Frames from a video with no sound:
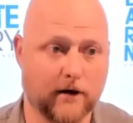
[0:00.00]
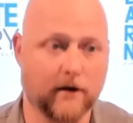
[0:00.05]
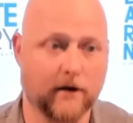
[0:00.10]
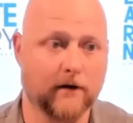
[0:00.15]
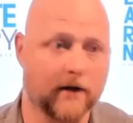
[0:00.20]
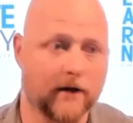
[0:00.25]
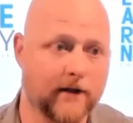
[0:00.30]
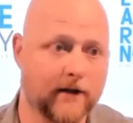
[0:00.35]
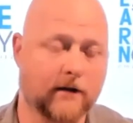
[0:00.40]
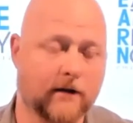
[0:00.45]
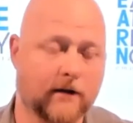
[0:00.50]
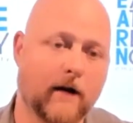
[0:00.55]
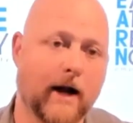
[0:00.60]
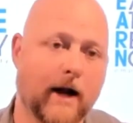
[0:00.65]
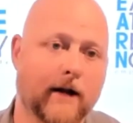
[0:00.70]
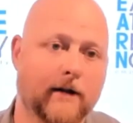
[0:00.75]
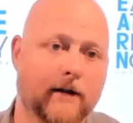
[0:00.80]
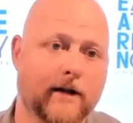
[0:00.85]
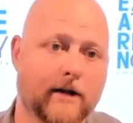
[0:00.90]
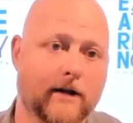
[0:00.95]
your list
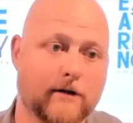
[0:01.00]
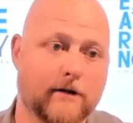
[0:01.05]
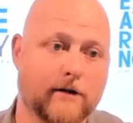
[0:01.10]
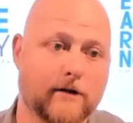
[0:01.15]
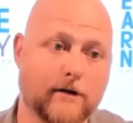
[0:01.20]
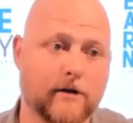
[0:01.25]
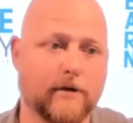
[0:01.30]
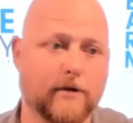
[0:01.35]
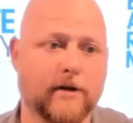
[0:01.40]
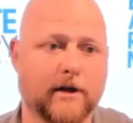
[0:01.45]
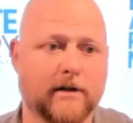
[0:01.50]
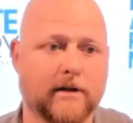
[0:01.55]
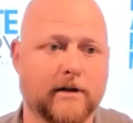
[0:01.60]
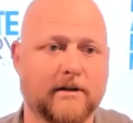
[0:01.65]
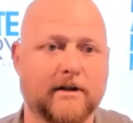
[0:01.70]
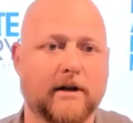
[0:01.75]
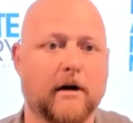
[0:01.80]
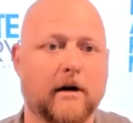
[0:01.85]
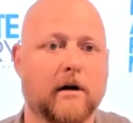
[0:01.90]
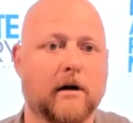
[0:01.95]
correctly and you're using a
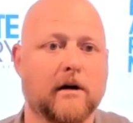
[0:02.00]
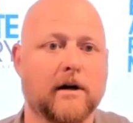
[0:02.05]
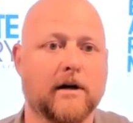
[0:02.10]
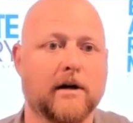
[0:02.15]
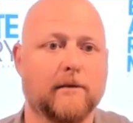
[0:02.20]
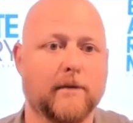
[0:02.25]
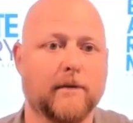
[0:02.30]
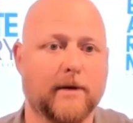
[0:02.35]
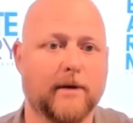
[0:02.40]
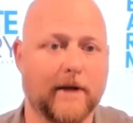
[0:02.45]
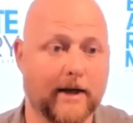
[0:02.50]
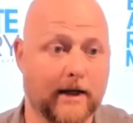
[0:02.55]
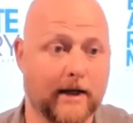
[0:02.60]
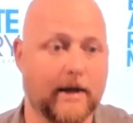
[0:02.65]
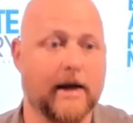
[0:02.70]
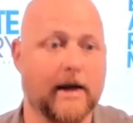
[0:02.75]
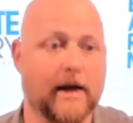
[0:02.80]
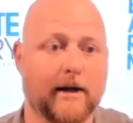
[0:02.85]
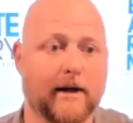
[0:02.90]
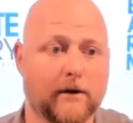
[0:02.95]
CRM and
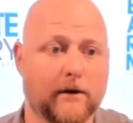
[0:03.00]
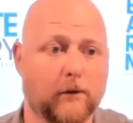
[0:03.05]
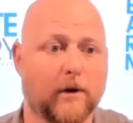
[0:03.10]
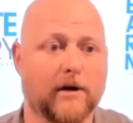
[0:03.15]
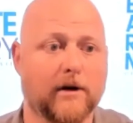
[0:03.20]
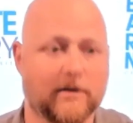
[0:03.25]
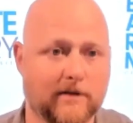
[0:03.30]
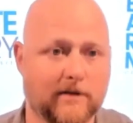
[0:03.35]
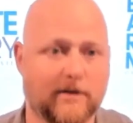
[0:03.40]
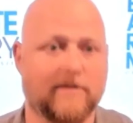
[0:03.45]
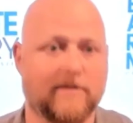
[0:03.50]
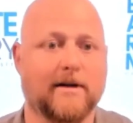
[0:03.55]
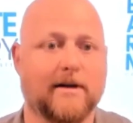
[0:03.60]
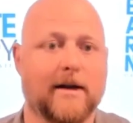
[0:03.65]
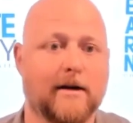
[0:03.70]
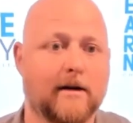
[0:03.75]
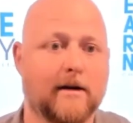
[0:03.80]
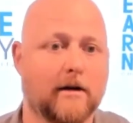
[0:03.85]
indicating the ones that said,